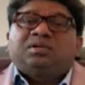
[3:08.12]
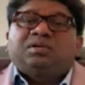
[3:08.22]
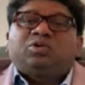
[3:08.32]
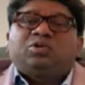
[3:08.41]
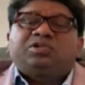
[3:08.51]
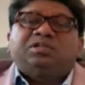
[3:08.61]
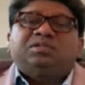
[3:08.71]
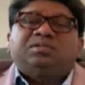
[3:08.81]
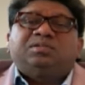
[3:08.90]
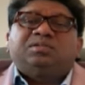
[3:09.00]
Indian
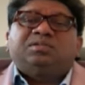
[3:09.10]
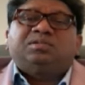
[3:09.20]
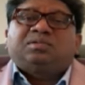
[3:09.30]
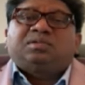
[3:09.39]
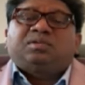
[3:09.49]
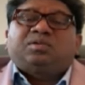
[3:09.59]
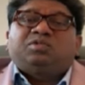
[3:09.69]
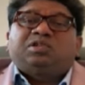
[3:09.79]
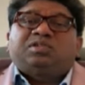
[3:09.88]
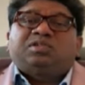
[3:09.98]
origin
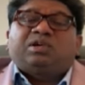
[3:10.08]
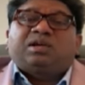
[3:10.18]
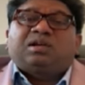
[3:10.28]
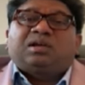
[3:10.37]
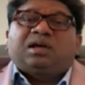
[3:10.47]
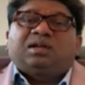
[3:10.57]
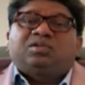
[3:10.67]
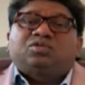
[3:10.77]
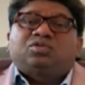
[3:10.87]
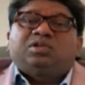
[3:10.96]
with cervical
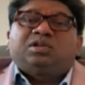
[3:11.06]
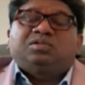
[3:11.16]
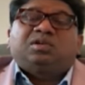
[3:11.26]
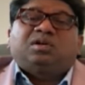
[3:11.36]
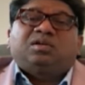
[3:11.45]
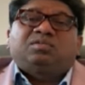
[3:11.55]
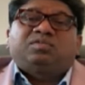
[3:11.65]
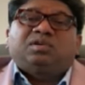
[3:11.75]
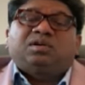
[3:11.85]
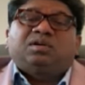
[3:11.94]
cancer. So there is a lot of,
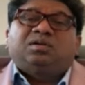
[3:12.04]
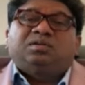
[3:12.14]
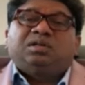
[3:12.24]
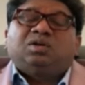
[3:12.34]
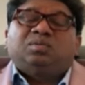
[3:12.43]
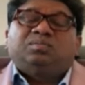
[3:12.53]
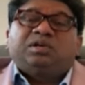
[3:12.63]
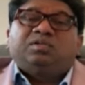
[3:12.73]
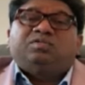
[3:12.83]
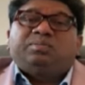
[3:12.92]
you know,
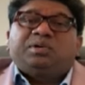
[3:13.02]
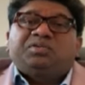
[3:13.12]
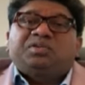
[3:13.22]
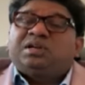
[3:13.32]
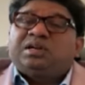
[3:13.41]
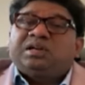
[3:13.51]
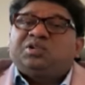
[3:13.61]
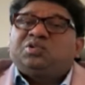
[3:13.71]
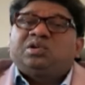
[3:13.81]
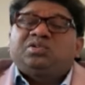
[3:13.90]
information and
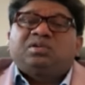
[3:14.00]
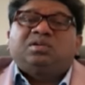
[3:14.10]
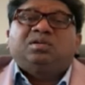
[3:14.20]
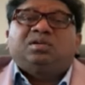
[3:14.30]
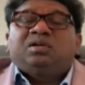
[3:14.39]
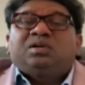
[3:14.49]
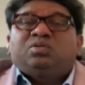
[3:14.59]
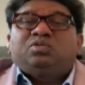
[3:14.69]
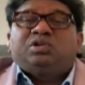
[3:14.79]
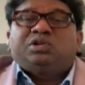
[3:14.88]
education
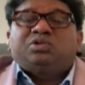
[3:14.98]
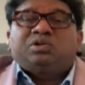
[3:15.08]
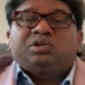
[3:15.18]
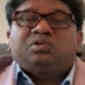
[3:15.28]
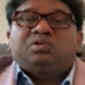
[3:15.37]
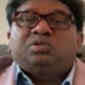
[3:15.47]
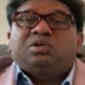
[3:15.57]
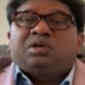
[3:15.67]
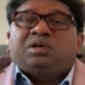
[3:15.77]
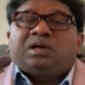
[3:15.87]
we need to
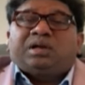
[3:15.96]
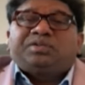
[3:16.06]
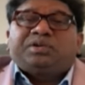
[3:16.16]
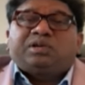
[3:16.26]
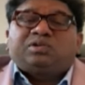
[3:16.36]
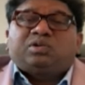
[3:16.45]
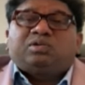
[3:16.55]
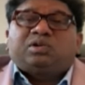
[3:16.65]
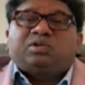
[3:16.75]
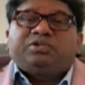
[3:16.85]
give and share to
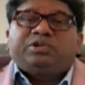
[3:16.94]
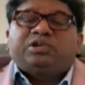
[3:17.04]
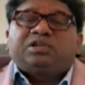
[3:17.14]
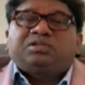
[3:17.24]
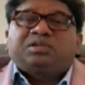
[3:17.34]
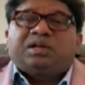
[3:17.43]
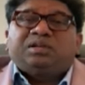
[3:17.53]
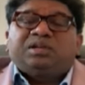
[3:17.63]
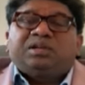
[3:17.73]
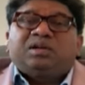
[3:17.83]
our viewers
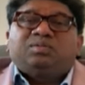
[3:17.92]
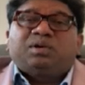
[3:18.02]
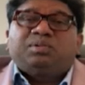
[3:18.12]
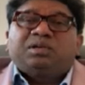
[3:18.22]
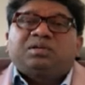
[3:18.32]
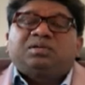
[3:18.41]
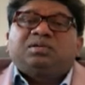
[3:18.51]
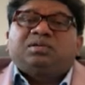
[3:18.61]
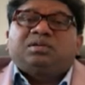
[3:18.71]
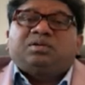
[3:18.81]
and general public,
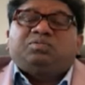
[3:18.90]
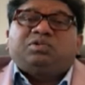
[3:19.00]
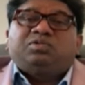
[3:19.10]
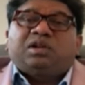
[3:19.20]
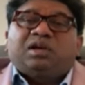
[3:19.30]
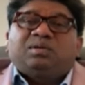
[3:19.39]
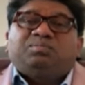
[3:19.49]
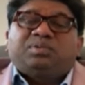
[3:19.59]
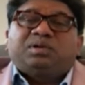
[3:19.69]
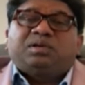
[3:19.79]
which will
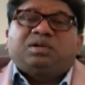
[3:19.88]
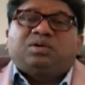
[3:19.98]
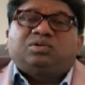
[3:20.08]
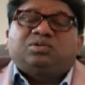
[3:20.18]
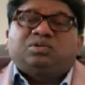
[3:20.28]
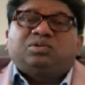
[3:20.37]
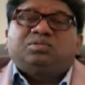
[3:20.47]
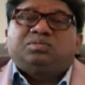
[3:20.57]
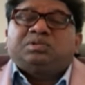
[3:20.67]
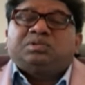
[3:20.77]
help, you know,
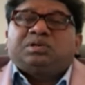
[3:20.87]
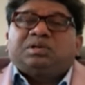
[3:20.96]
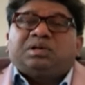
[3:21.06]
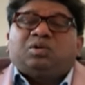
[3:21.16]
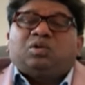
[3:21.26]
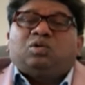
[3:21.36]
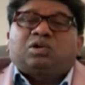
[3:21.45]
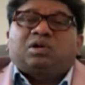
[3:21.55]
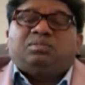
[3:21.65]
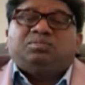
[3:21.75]
to, you know,
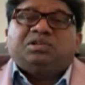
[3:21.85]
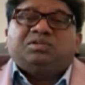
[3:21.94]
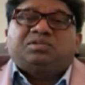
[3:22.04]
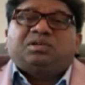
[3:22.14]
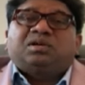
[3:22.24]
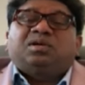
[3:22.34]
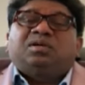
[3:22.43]
overcome this